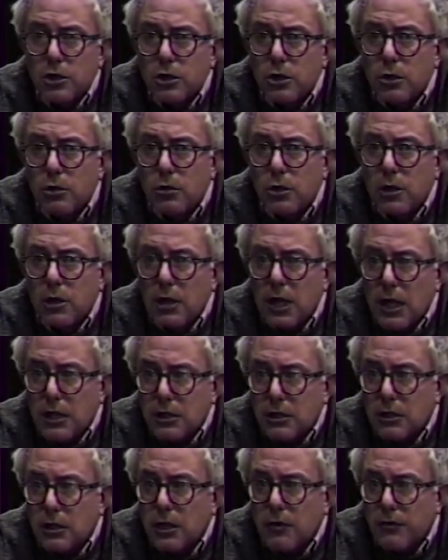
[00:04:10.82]
So
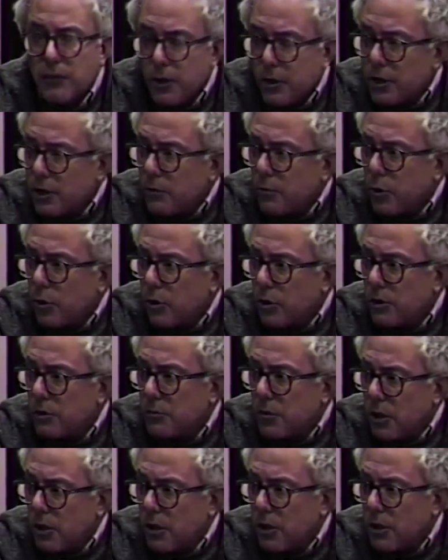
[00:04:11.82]
that's a very
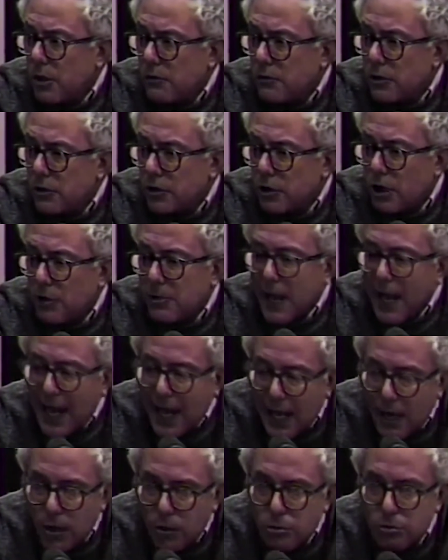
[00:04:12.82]
important part of the job.
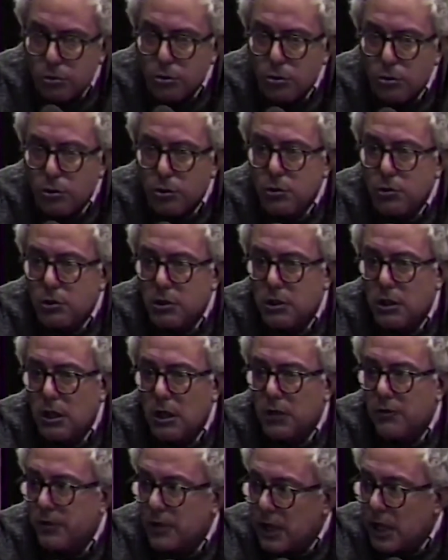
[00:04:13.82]
How do you
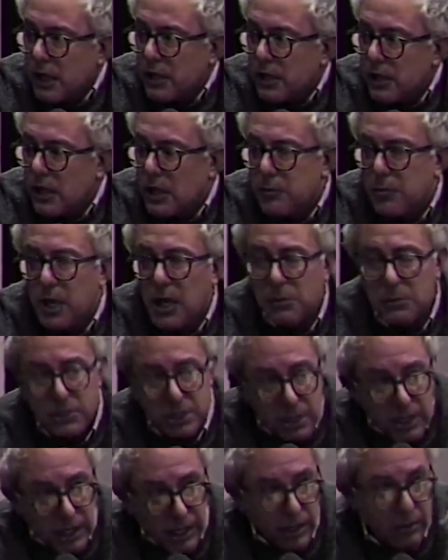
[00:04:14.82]
solve day-to-day
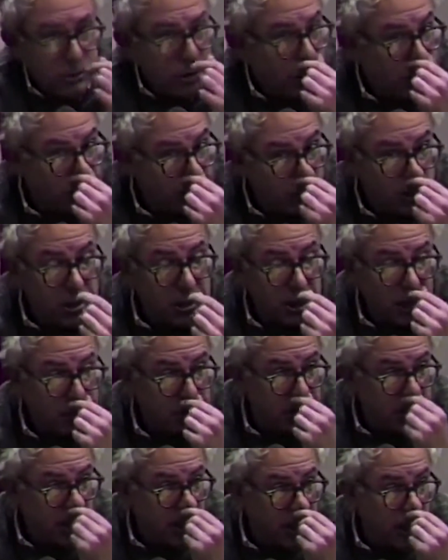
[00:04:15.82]
problems? Today, just for
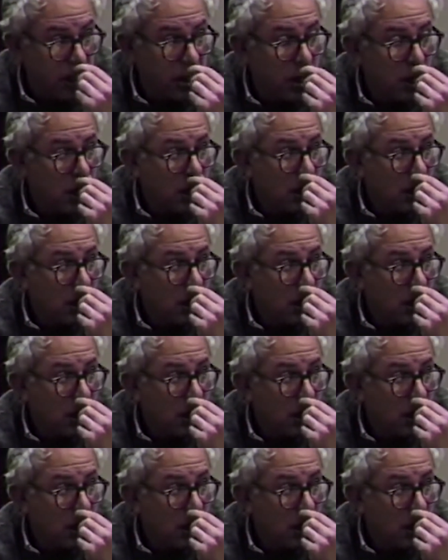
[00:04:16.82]
example, today.